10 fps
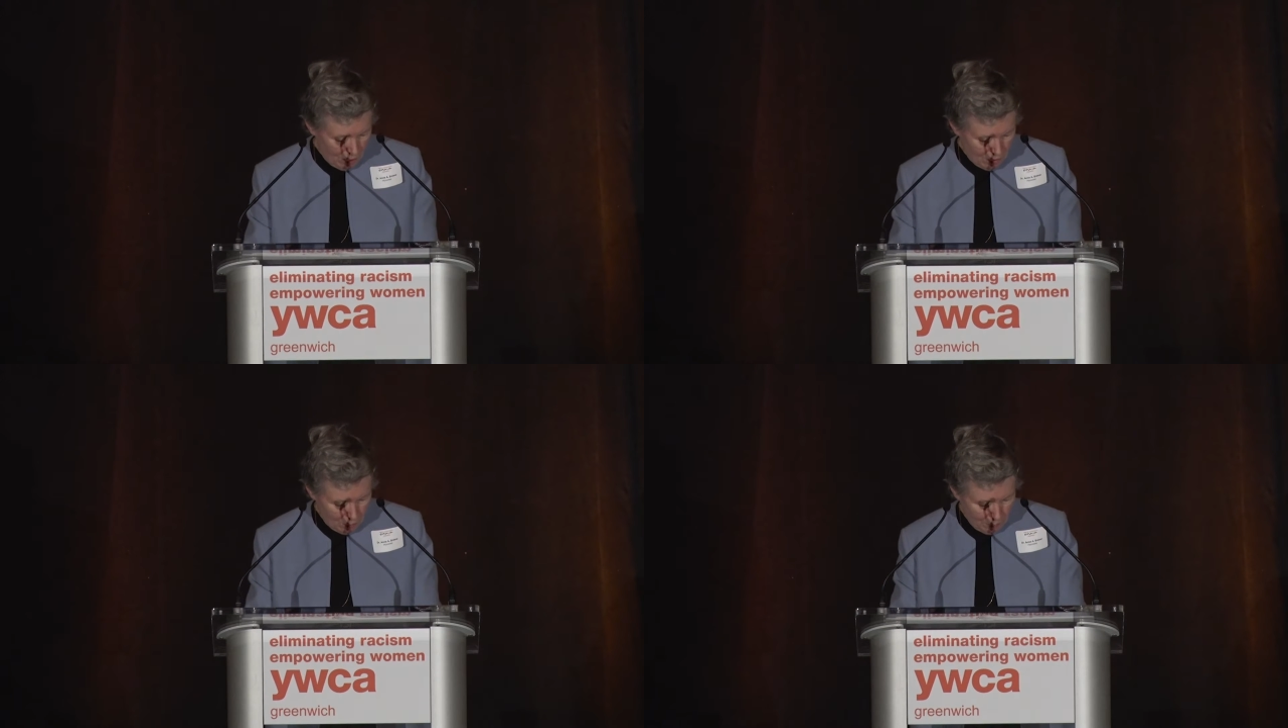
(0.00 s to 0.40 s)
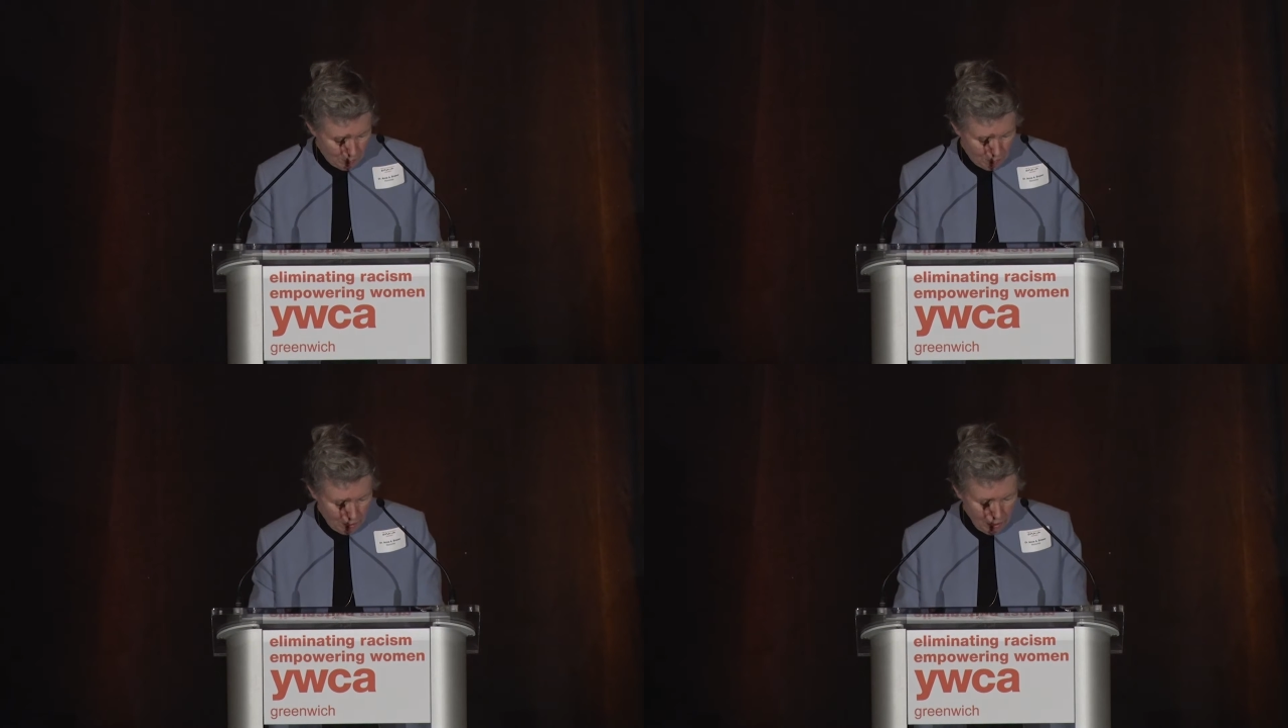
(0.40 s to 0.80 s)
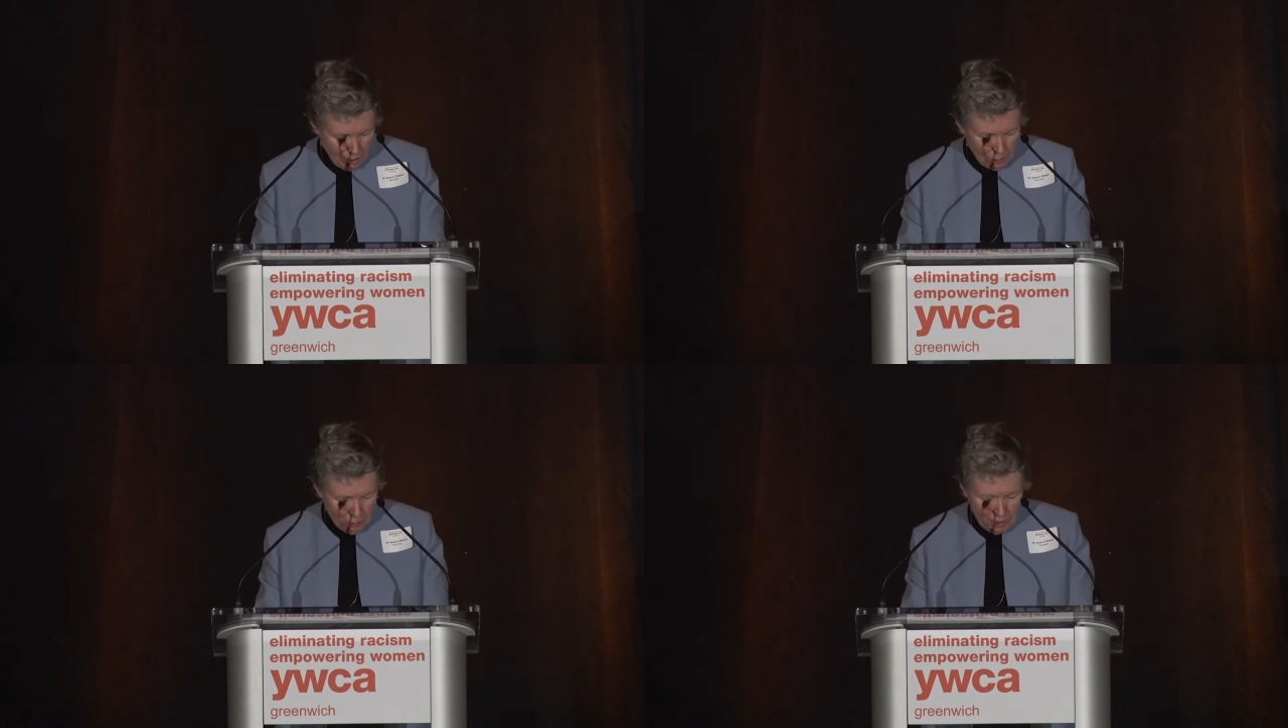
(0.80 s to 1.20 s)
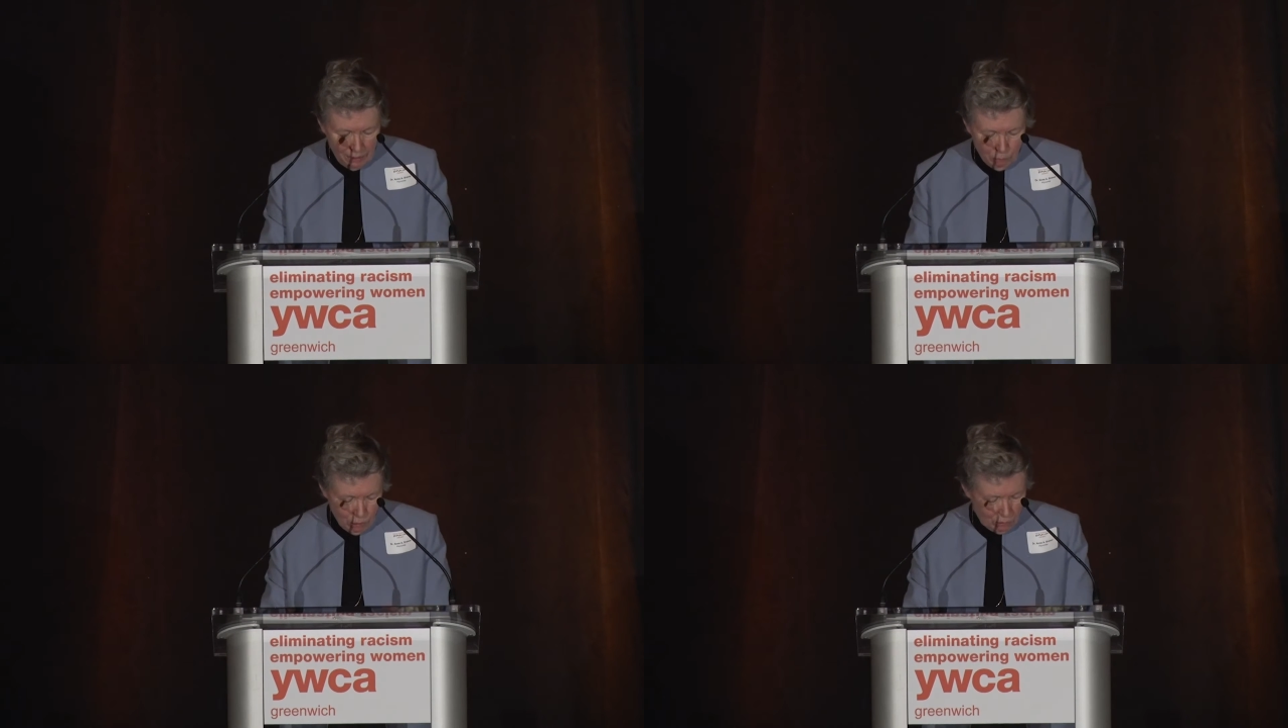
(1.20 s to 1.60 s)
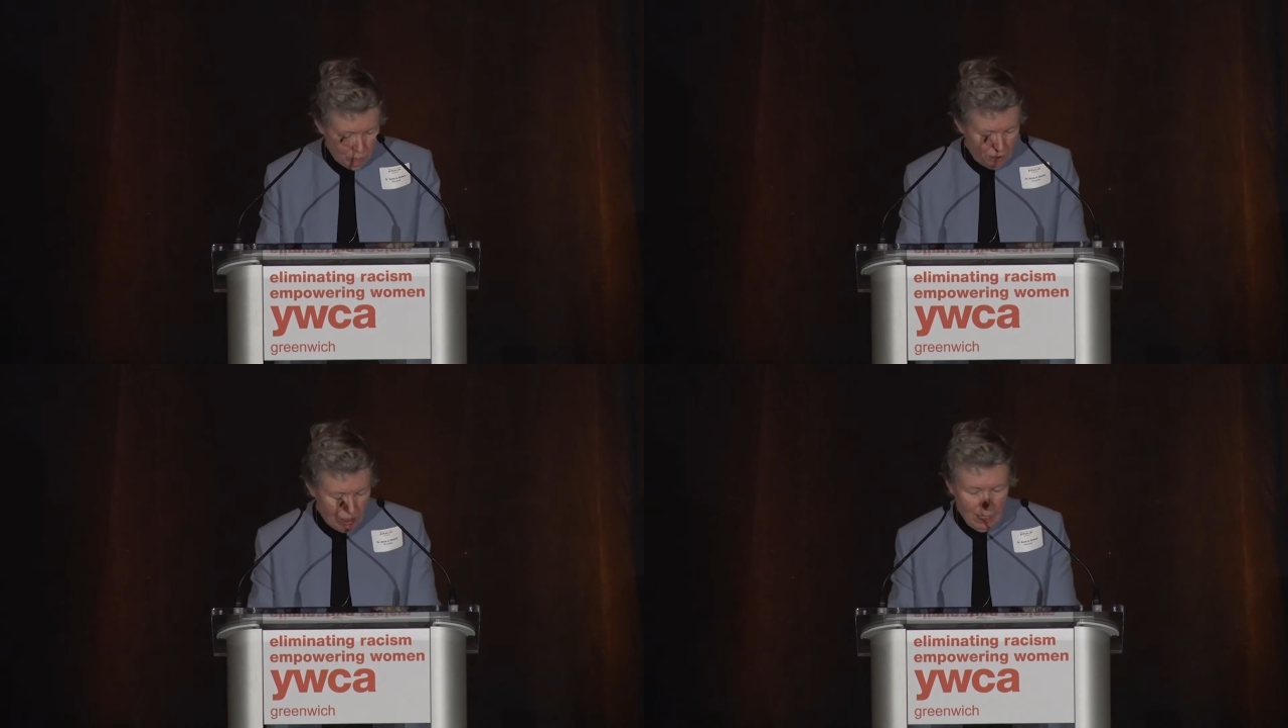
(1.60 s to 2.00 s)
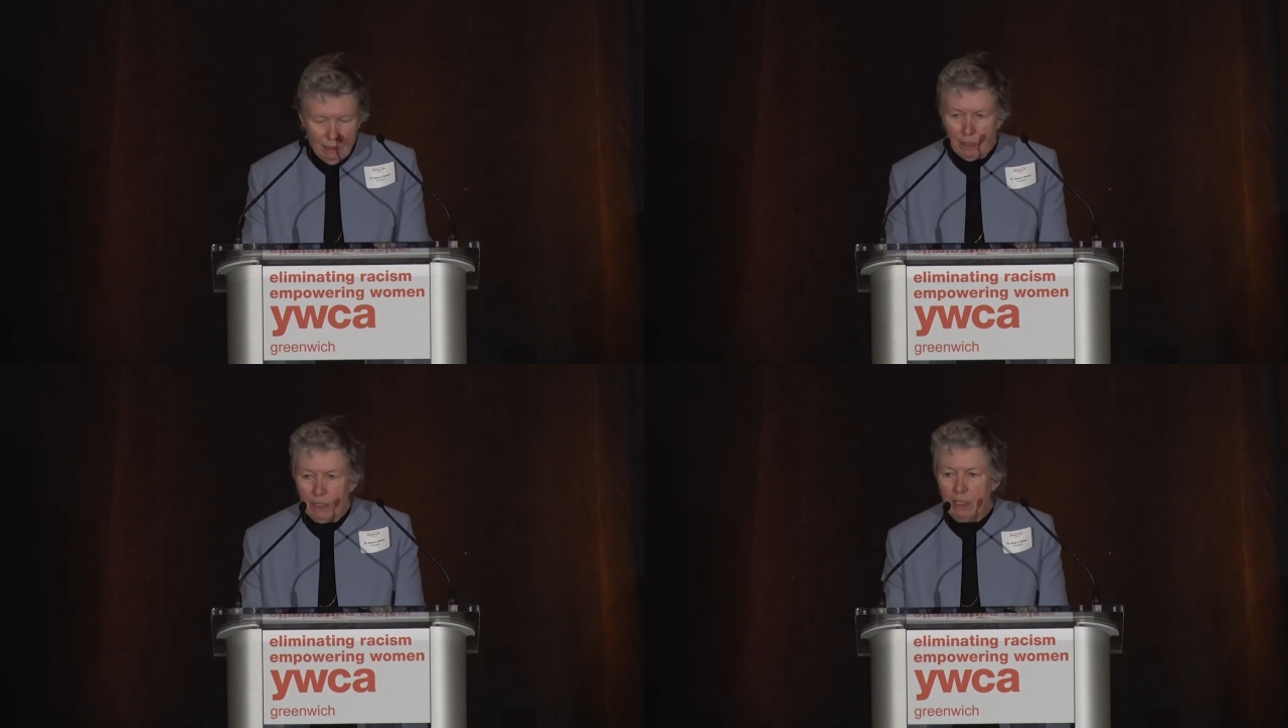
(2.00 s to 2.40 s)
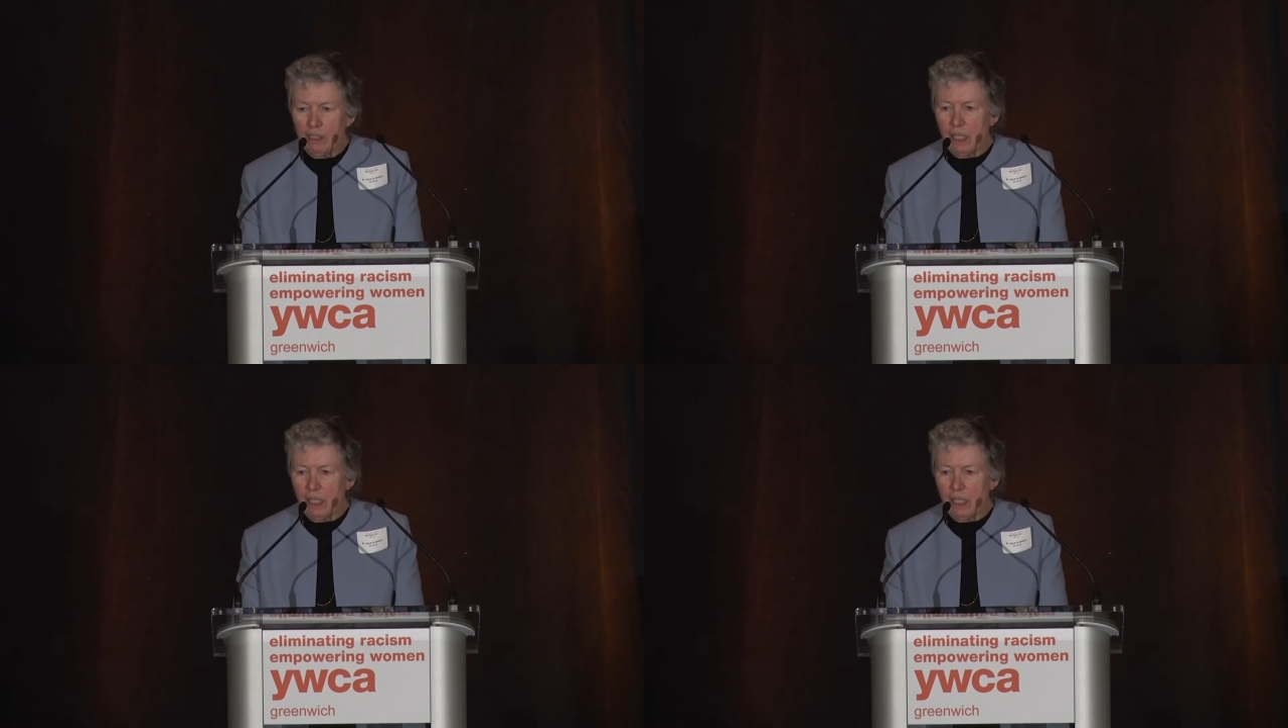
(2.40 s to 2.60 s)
Hospital, where I have worked with talented